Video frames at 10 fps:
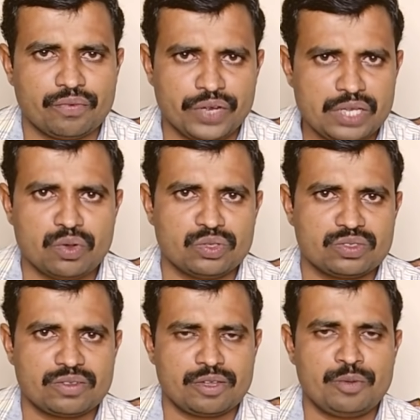
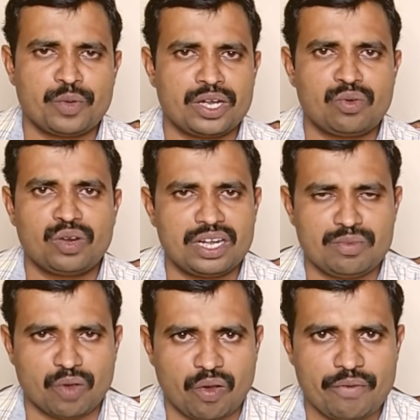videos in
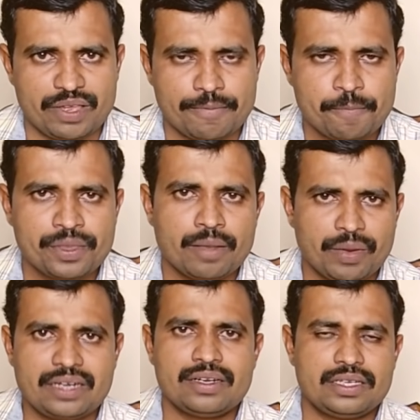particularly Movavi.
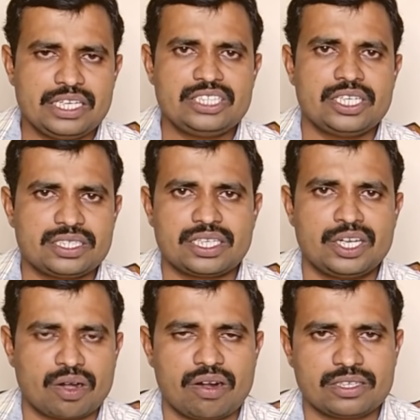But in just
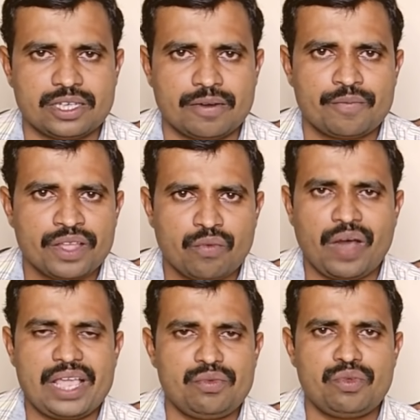introduction,
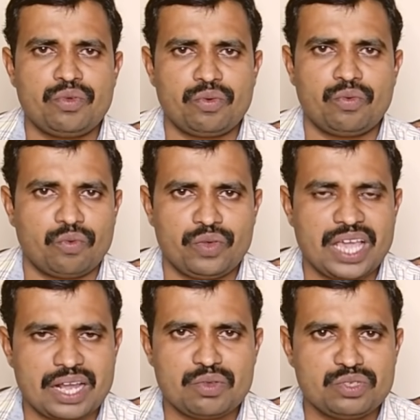why
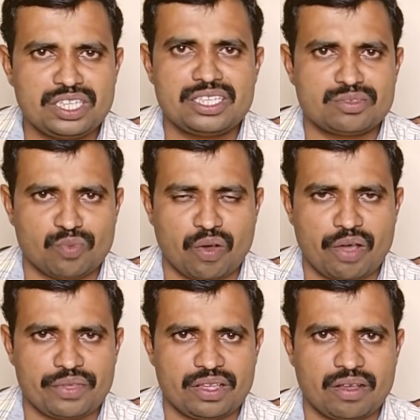we are using this
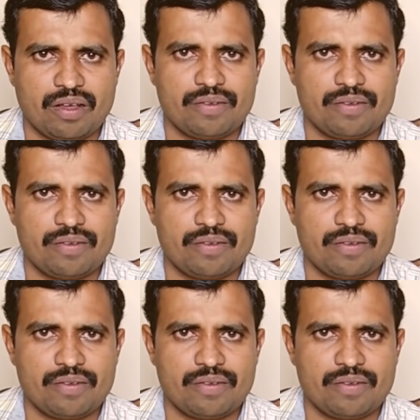Movavi?